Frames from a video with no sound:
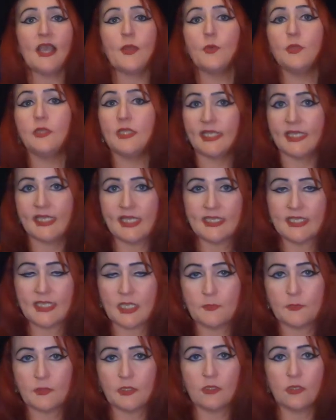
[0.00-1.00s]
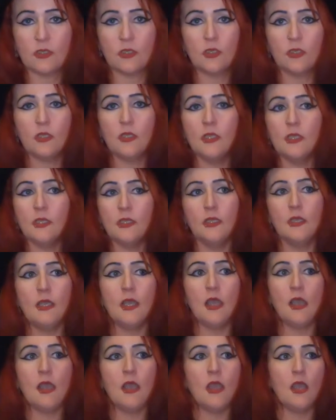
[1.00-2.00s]
I will link it down below,
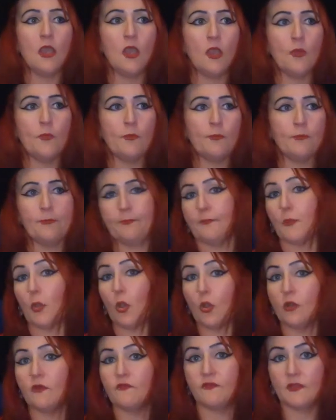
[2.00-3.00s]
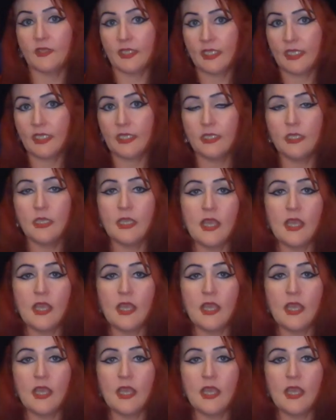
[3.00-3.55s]
hopefully.